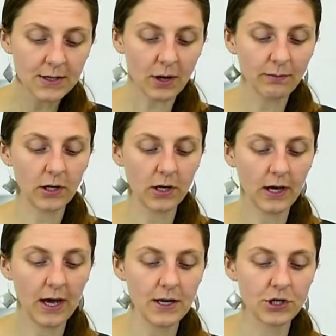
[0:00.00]
So I'm
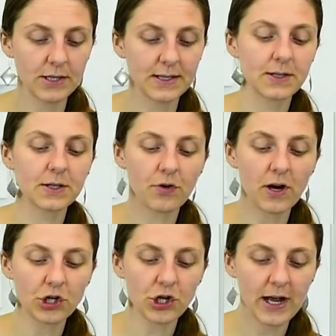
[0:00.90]
gonna just
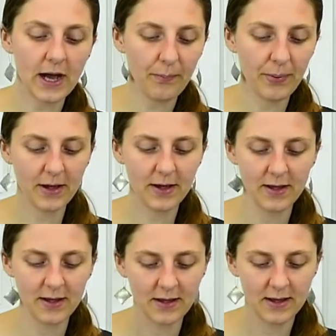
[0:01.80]
scrunch it up
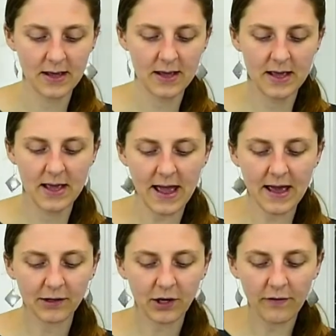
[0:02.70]

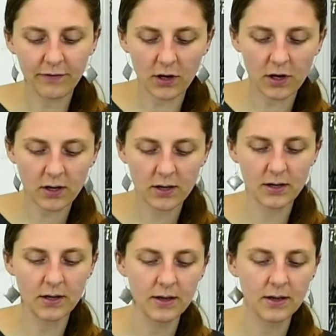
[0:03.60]
and cover
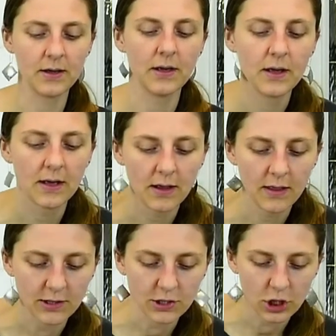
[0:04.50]

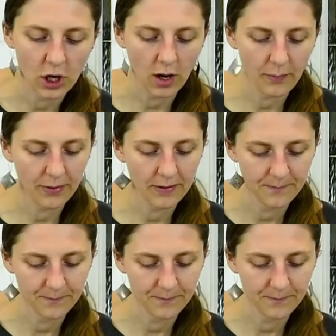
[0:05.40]
the top,